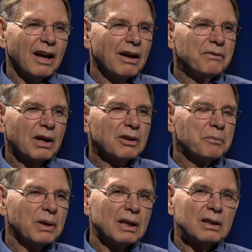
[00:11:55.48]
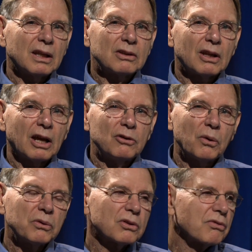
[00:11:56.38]
I'm not going to pay attention. I
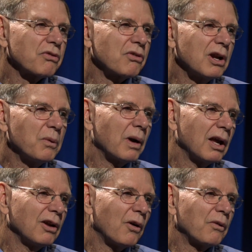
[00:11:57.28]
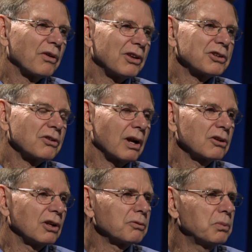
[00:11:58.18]
know there's a freeway over this
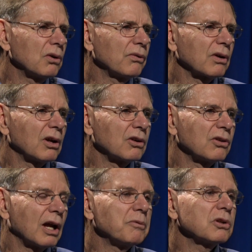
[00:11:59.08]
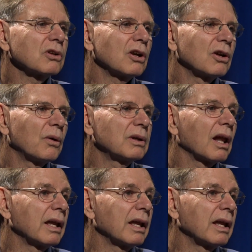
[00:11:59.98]
direction. It's beautiful country. I'm just going to go till